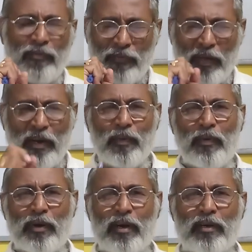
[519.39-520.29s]
very
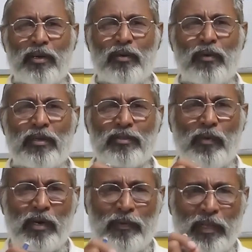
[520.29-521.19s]
oriented towards
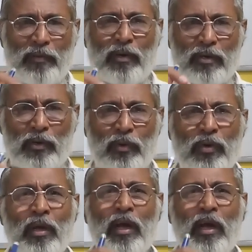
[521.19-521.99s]
whatever they want to do.